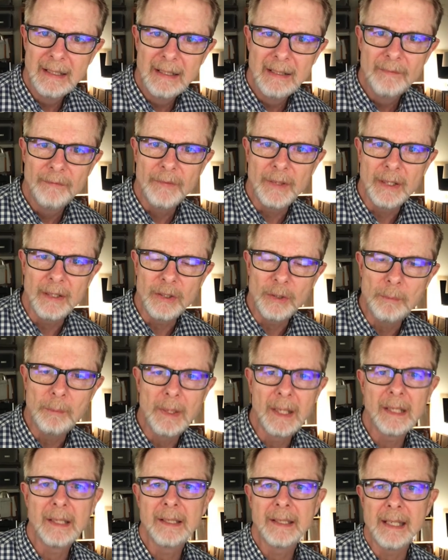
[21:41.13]
the
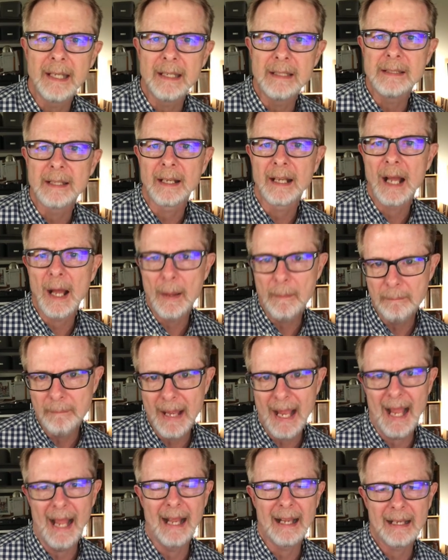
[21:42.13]
humility to come
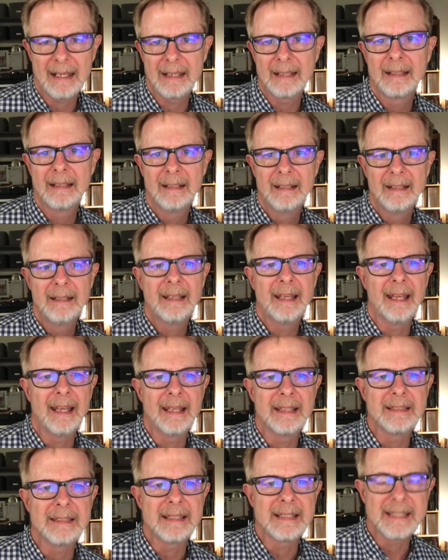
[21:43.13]
back
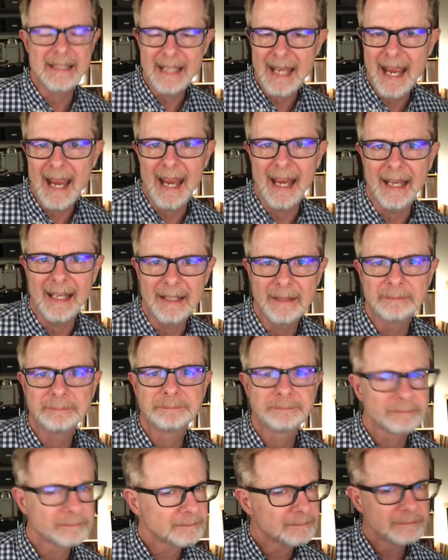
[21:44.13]
and to say,
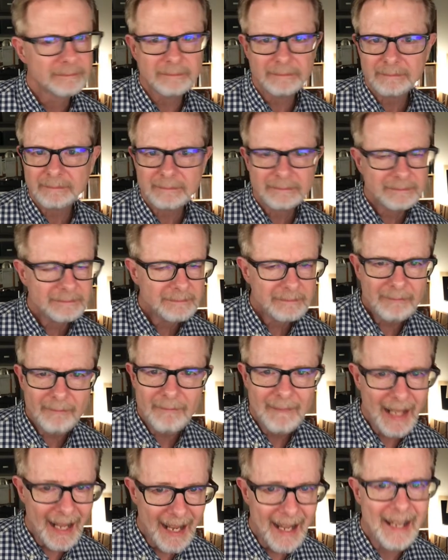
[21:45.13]

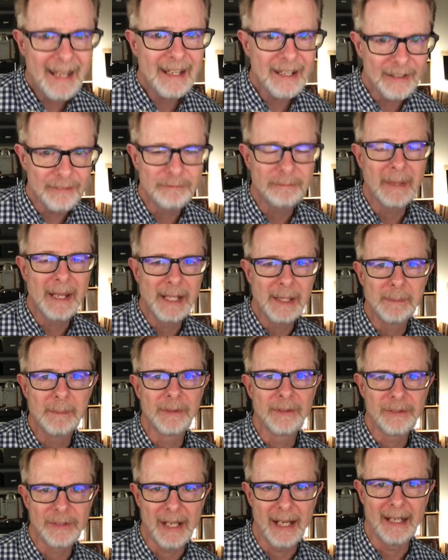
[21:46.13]
I have made a
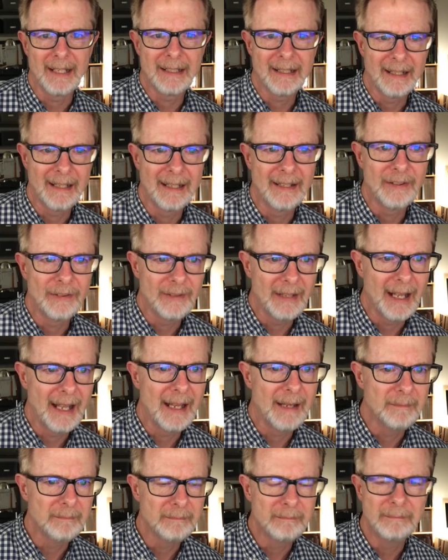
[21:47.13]
mistake. I,
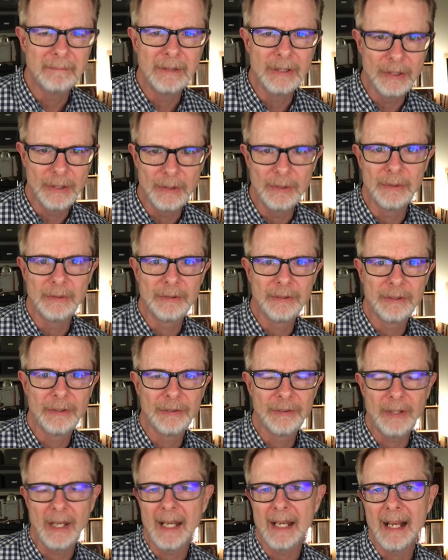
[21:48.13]
I'm huge. To
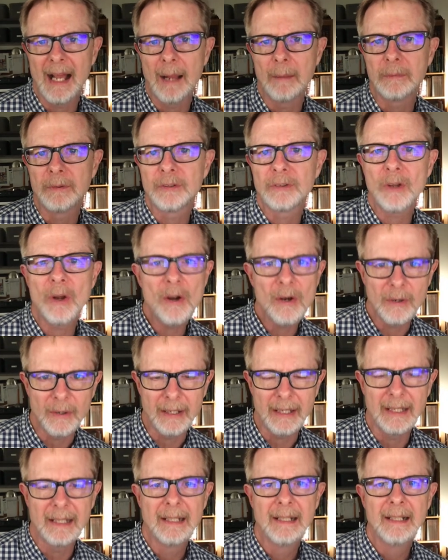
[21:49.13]
say I'm
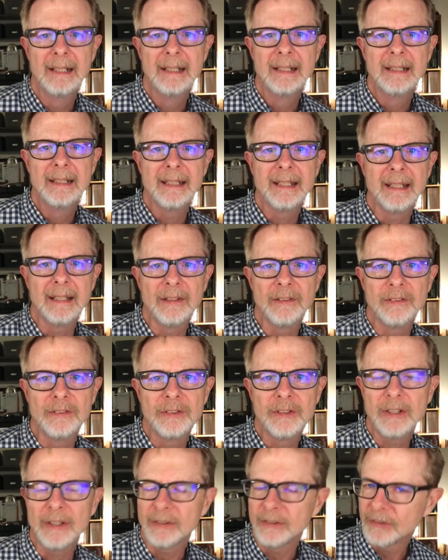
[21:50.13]
sorry is
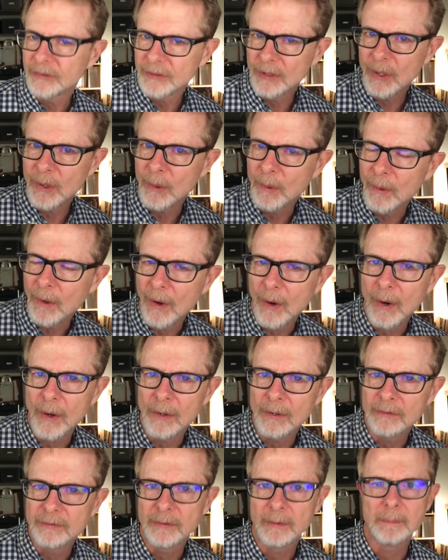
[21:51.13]
just so
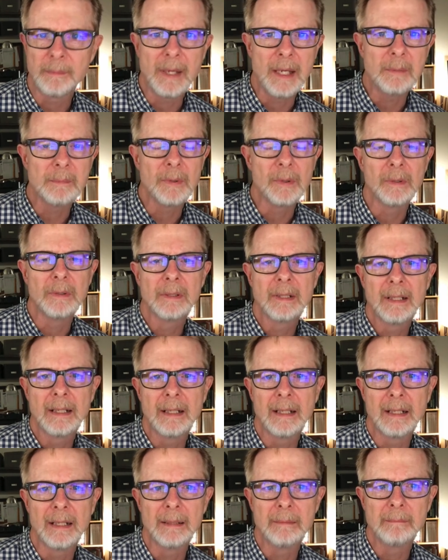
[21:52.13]
hard for people.
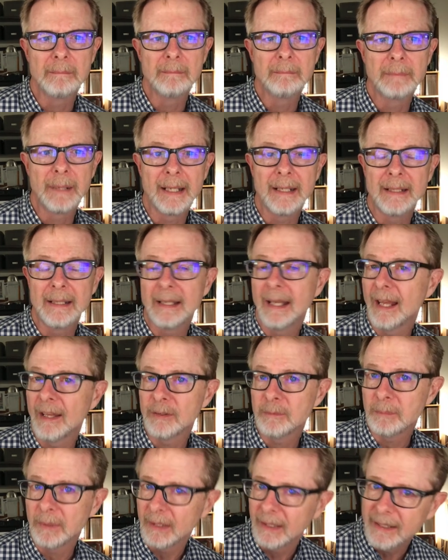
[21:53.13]
Um, but as
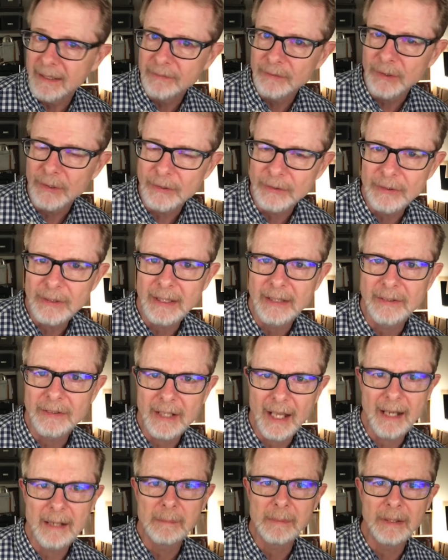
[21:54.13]
believers, it's
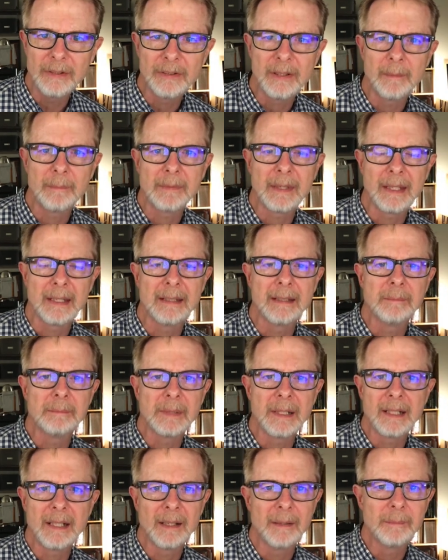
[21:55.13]
got to be something that
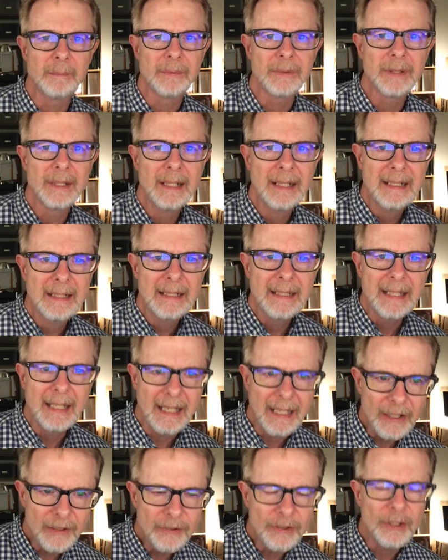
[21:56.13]
becomes
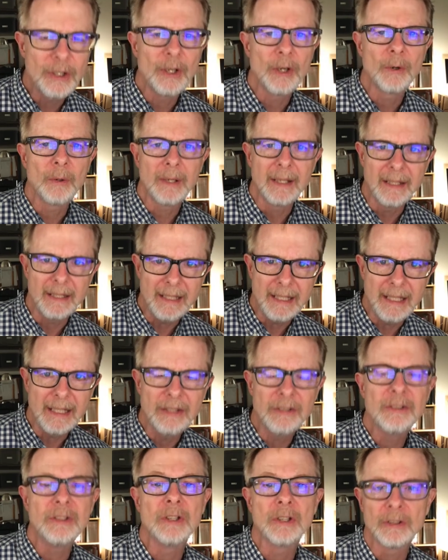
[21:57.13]
easier and
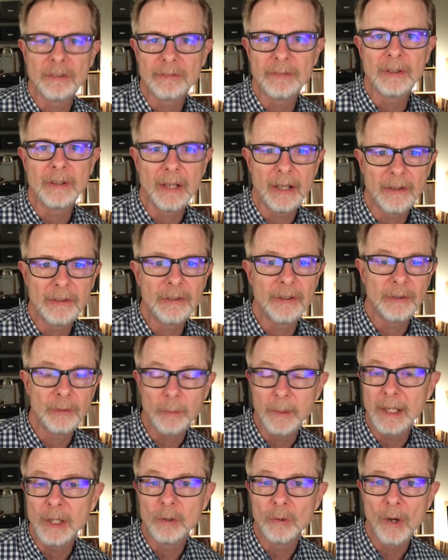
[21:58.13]
easier for us as
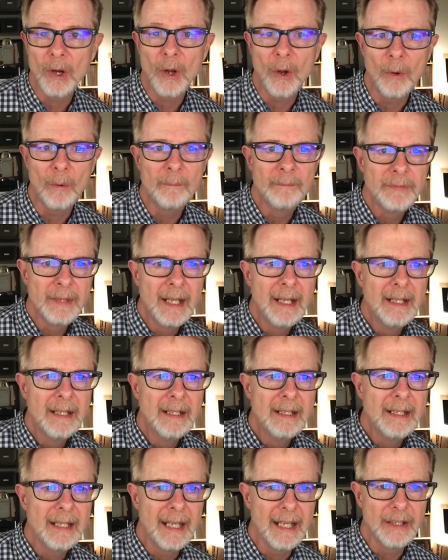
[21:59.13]
we grow
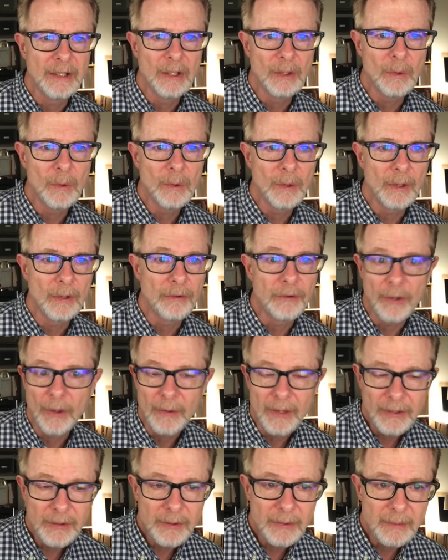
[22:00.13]
in the Lord. So
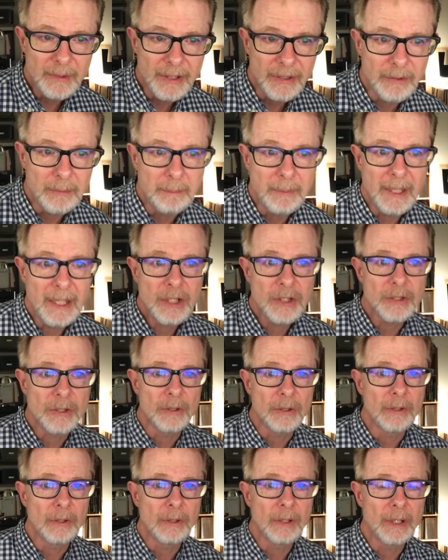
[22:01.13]
this this
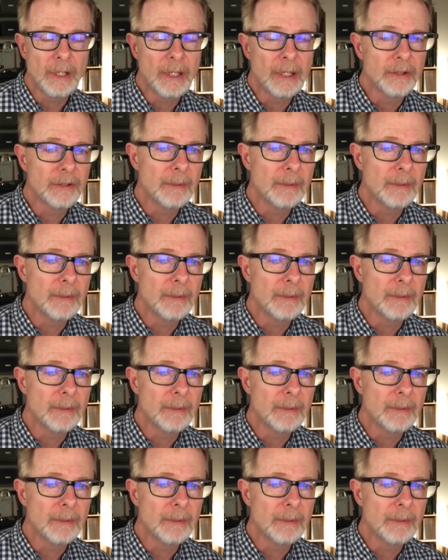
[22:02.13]
picture is a